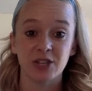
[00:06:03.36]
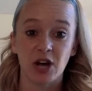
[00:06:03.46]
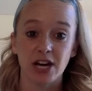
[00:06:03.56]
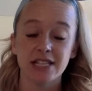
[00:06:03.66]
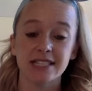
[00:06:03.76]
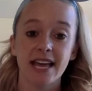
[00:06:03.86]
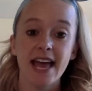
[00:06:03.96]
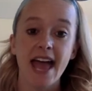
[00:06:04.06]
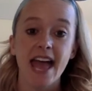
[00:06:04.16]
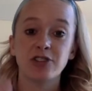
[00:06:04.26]
cards
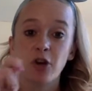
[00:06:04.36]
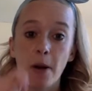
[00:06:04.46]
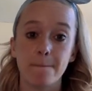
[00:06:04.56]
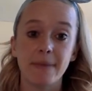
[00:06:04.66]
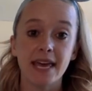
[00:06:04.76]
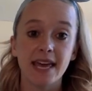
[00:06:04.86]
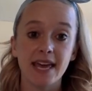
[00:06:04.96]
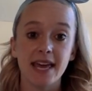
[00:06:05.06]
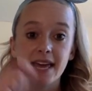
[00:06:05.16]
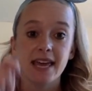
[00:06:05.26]
and draw a
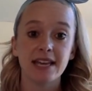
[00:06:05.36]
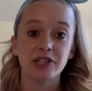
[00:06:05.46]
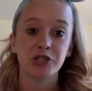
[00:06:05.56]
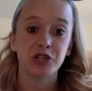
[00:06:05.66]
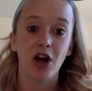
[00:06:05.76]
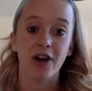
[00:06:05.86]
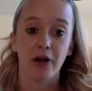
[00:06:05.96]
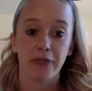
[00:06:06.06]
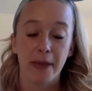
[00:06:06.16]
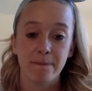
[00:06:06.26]
big star
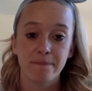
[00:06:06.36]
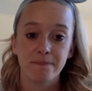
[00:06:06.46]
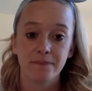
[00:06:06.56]
on them.